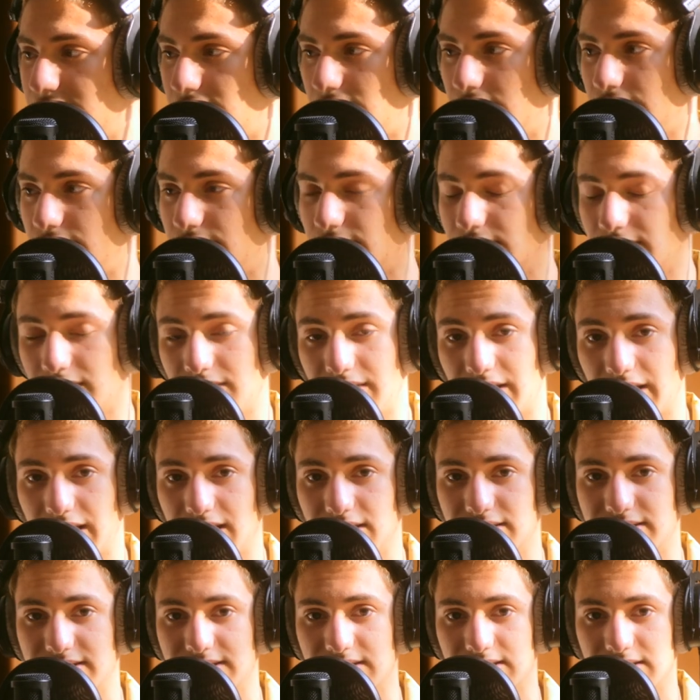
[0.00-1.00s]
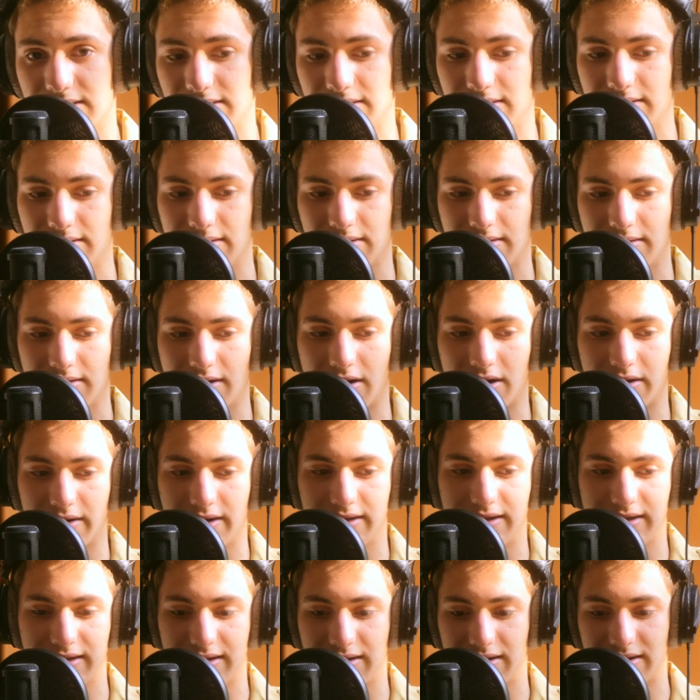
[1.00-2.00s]
So that's
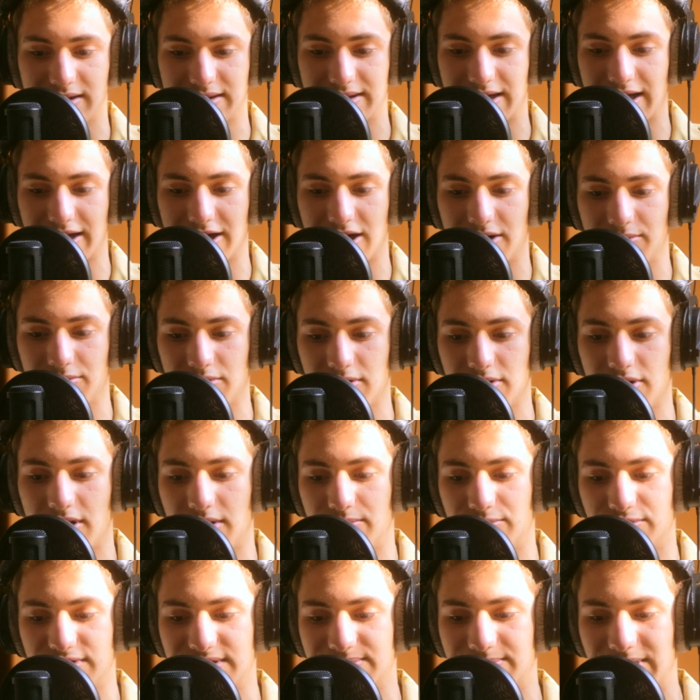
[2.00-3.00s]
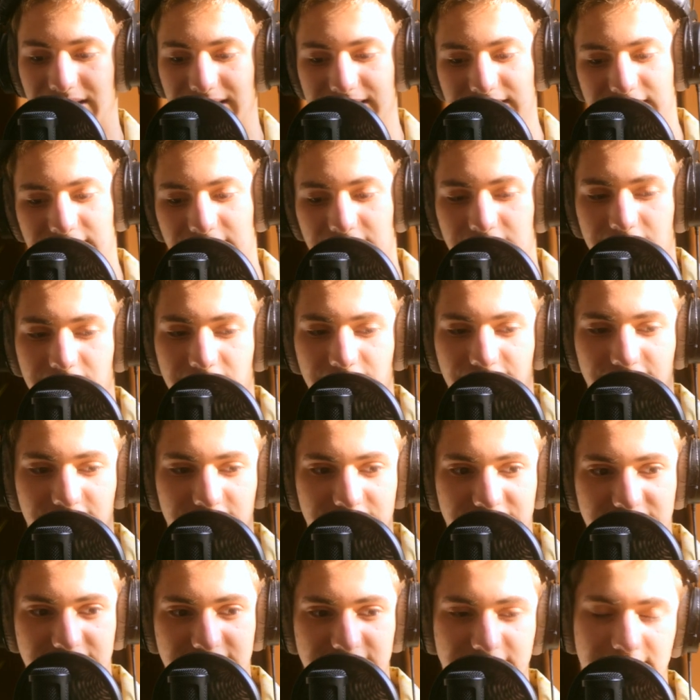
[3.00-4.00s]
already going to take up a lot more space than if
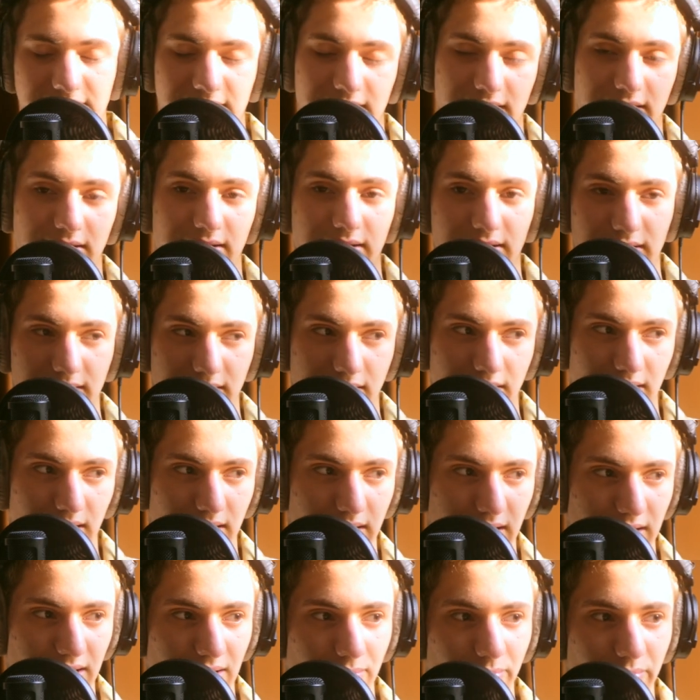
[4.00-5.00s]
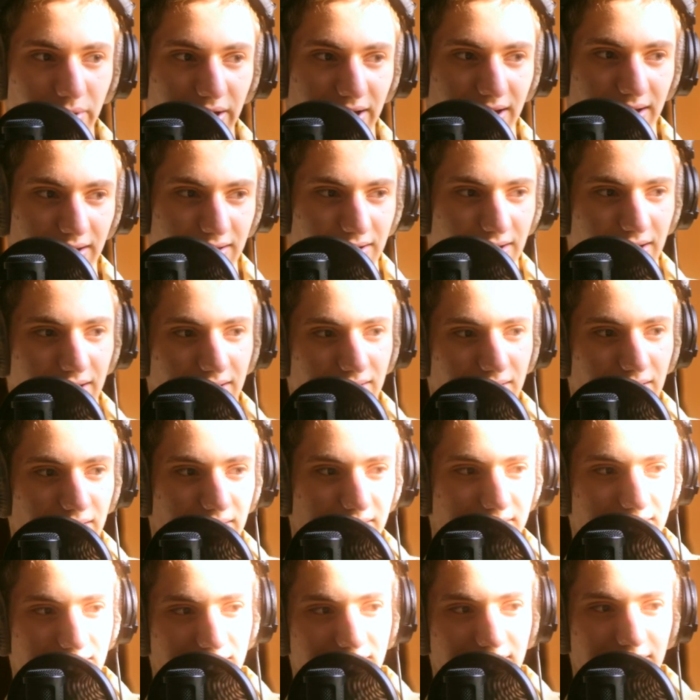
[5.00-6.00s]
you're just, say, needing a bed and
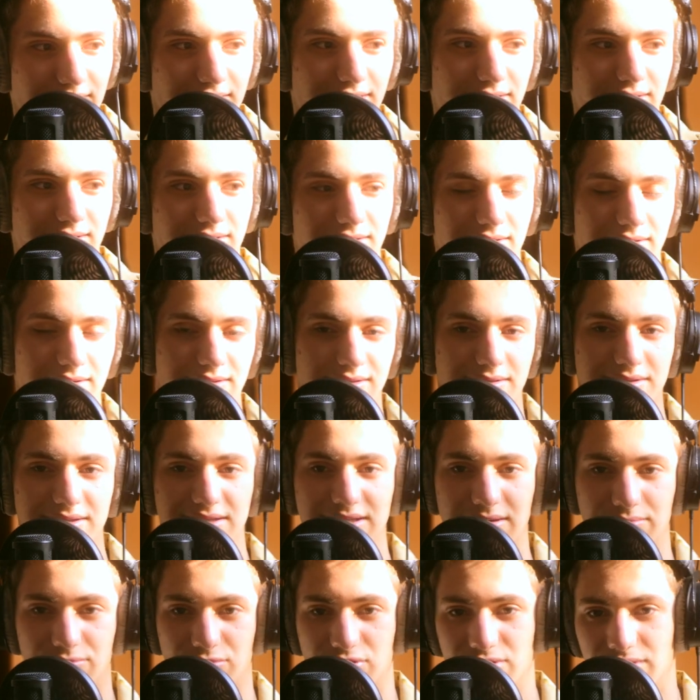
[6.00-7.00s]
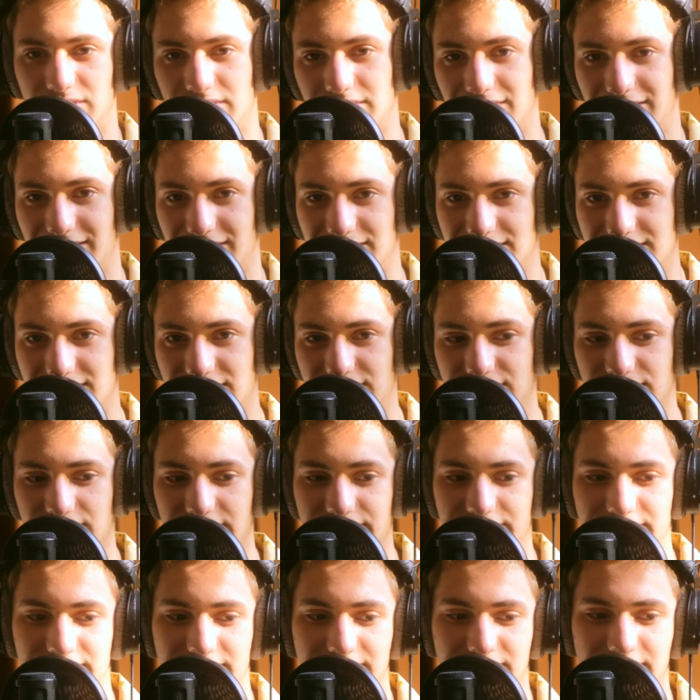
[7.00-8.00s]
like some cooking
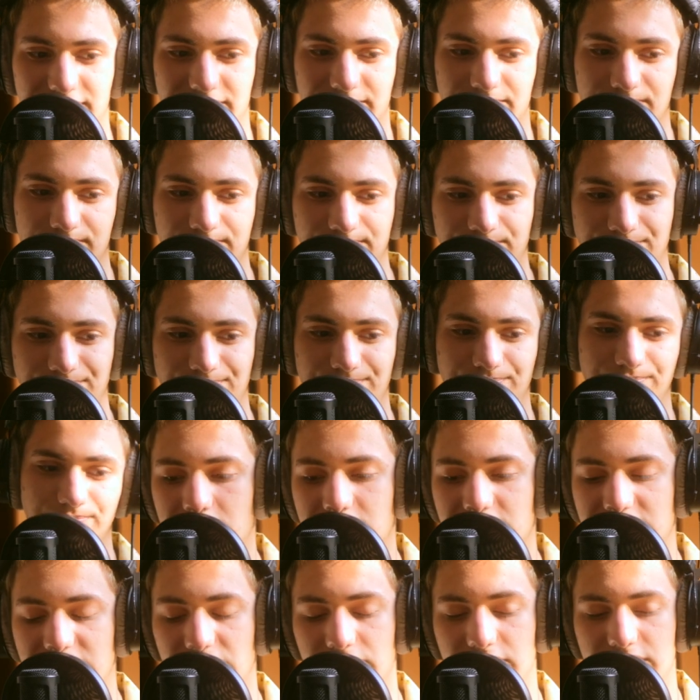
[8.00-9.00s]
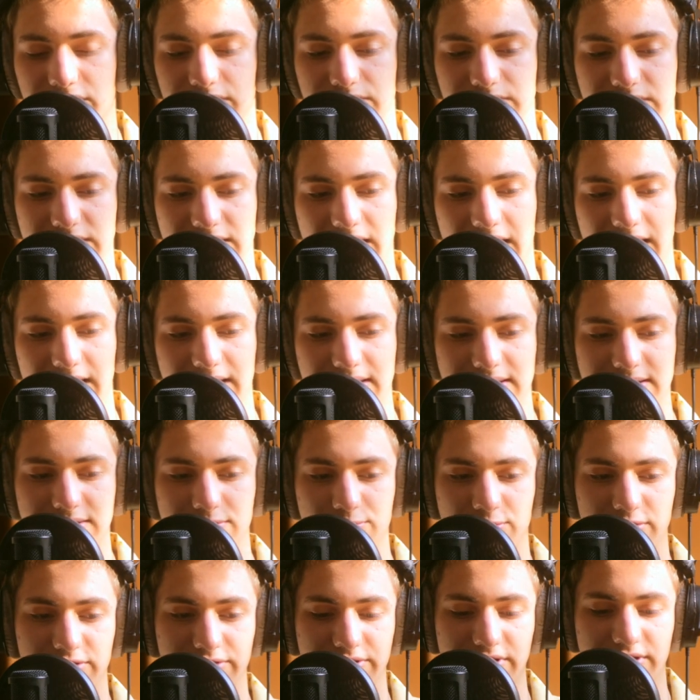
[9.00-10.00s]
situation. So the use
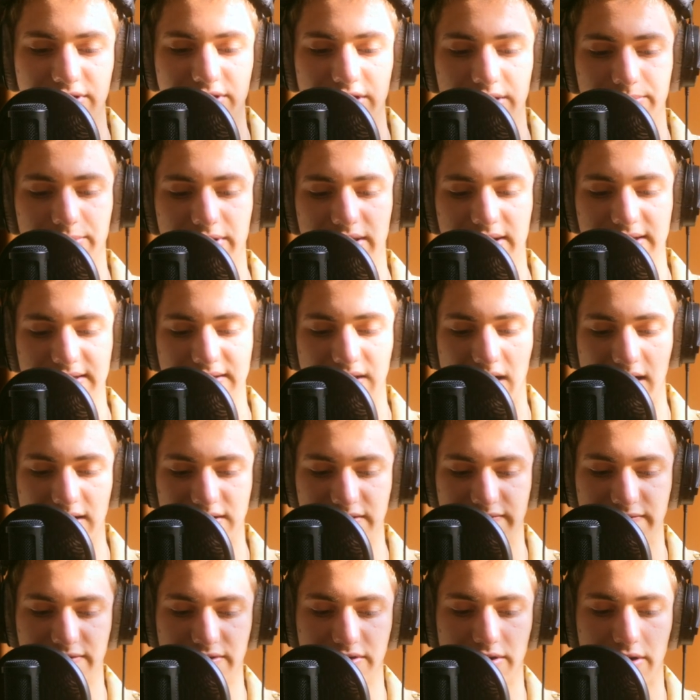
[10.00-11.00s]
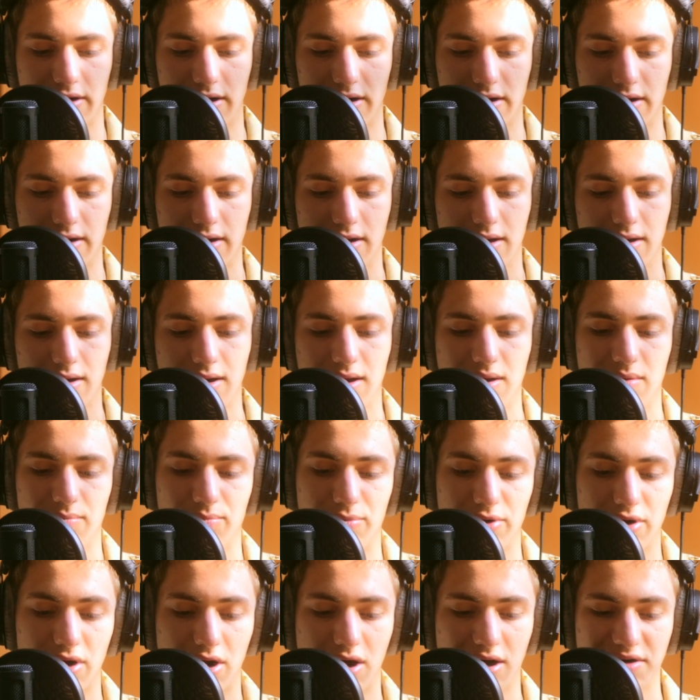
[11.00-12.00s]
case will determine the size of the car,
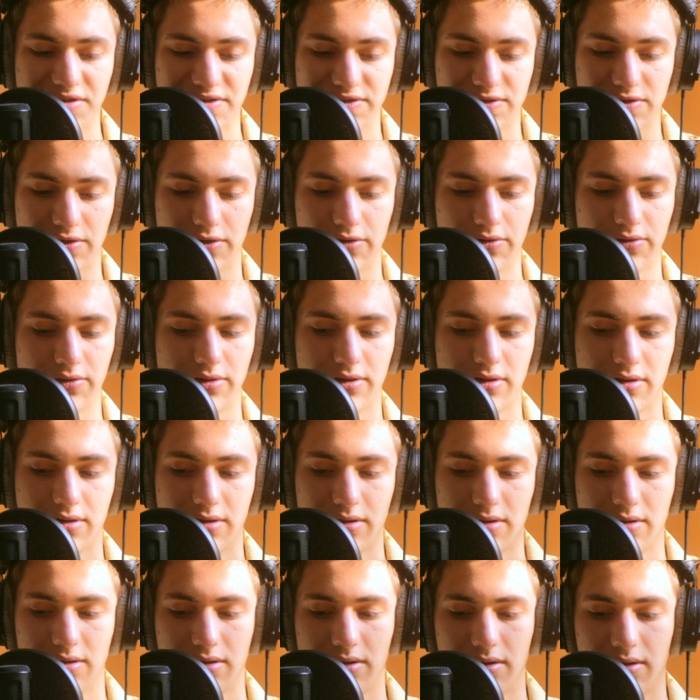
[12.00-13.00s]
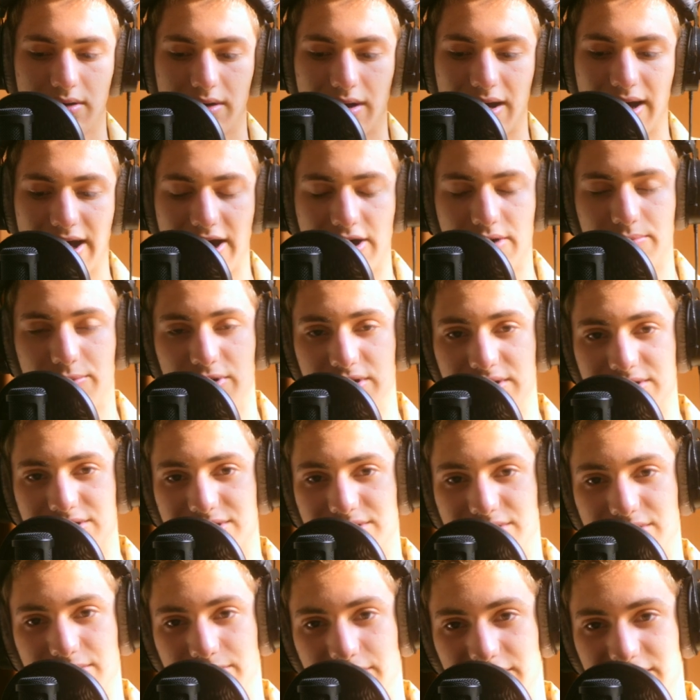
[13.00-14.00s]
but also how
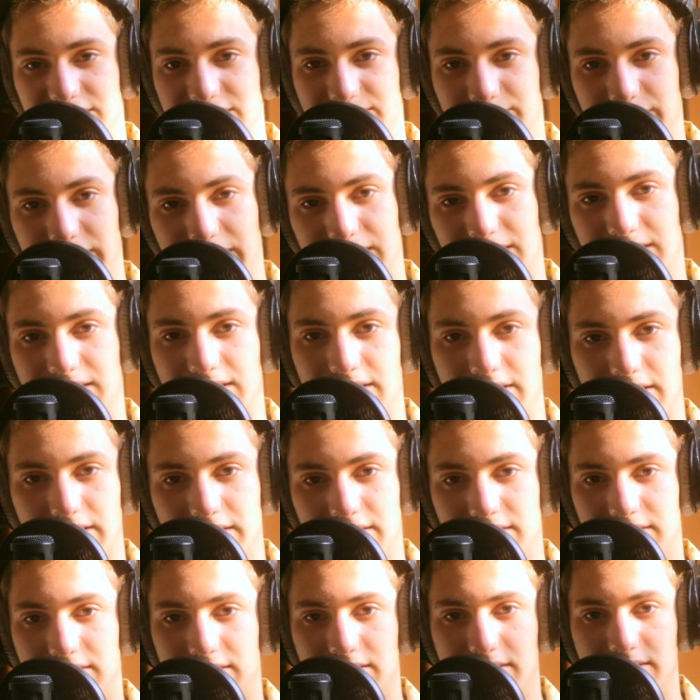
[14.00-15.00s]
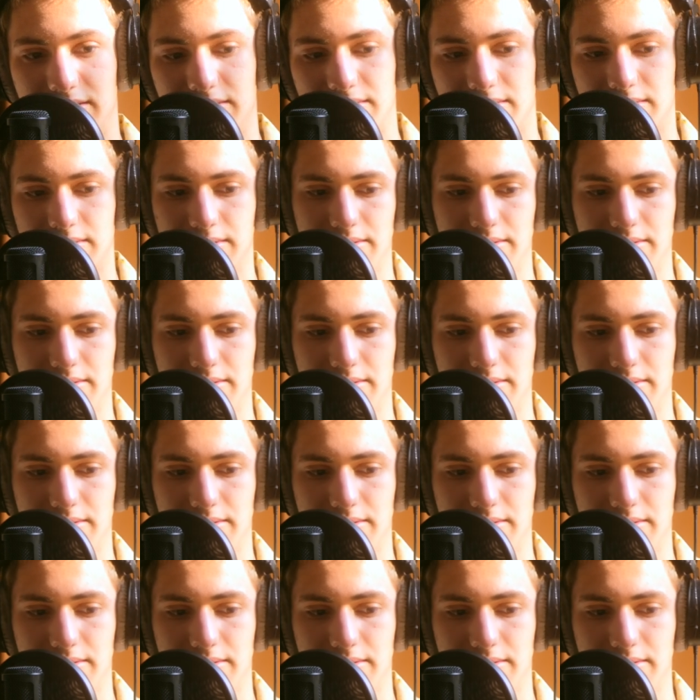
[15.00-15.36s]
much you want to spend in the end.